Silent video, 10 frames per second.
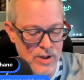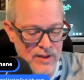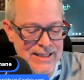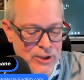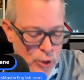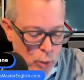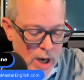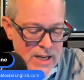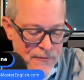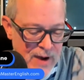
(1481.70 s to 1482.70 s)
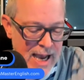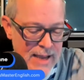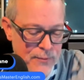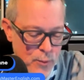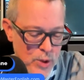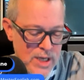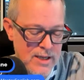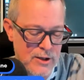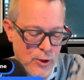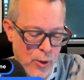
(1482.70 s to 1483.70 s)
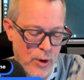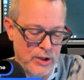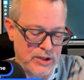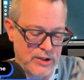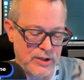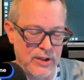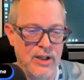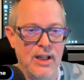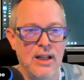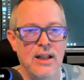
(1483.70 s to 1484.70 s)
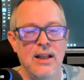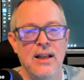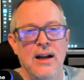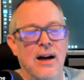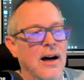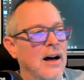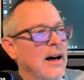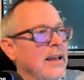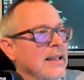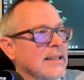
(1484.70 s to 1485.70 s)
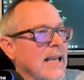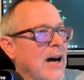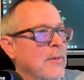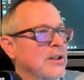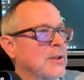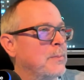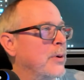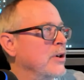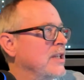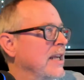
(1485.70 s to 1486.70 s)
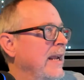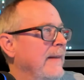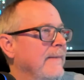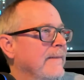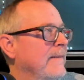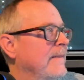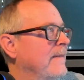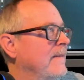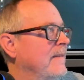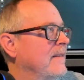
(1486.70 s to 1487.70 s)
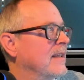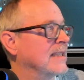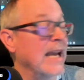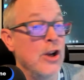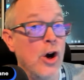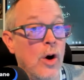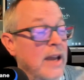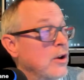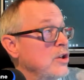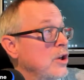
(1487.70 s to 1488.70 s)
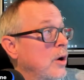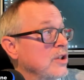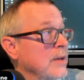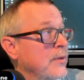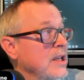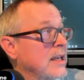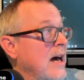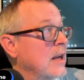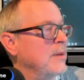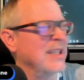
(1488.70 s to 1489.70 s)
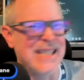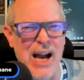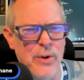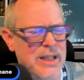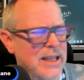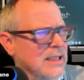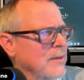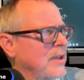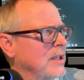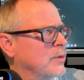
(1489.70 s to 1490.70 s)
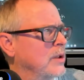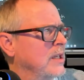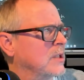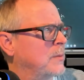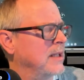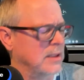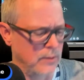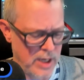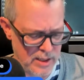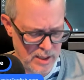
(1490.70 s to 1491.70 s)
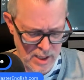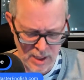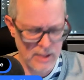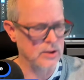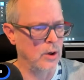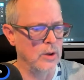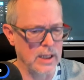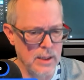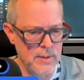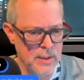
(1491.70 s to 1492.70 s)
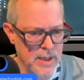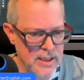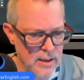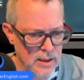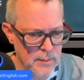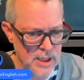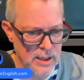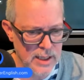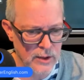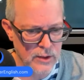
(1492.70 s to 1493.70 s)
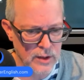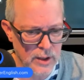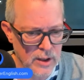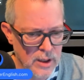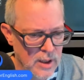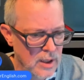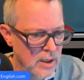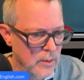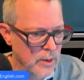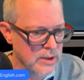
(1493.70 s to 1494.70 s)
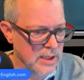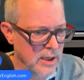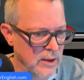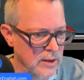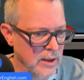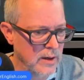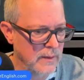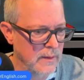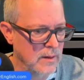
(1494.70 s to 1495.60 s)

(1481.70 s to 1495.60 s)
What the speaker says: This 25-week course is how much per day? Because I know, different economies nowadays, everything's really expensive, right? So hold on, let me get a calculator. Where's a calculator?